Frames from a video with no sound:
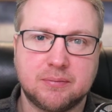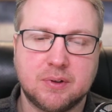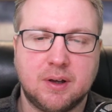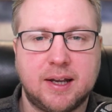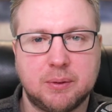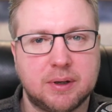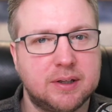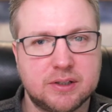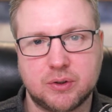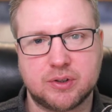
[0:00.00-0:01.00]
Anyway, this
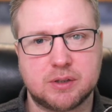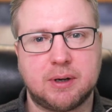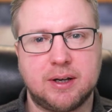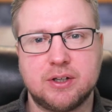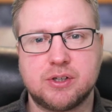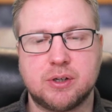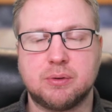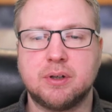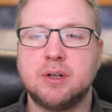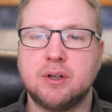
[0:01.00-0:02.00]
course is about Intune,
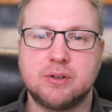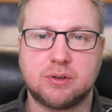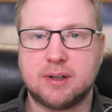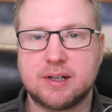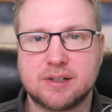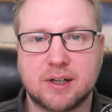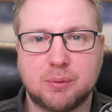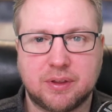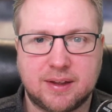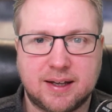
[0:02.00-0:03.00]
so let's stick
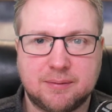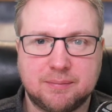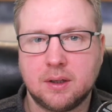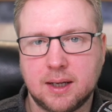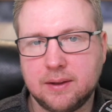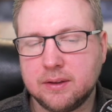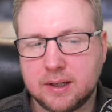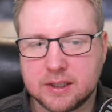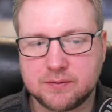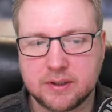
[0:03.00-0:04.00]
with that. In the
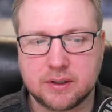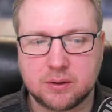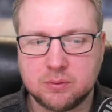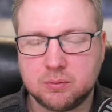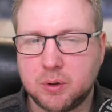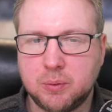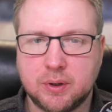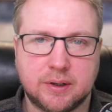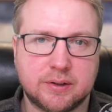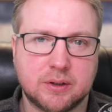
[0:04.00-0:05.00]
next video, what we're going
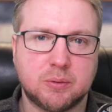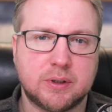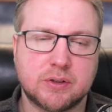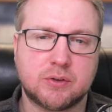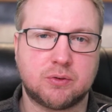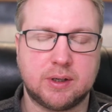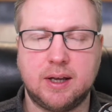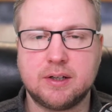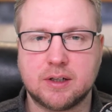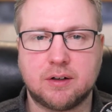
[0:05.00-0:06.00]
to do is
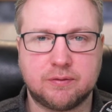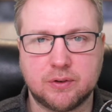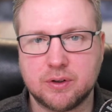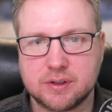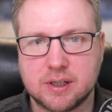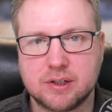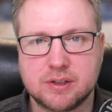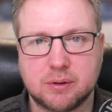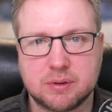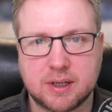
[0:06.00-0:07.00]
create our first
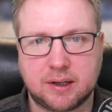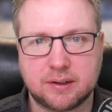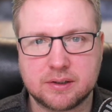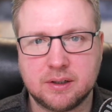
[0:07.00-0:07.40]
Intune tenant.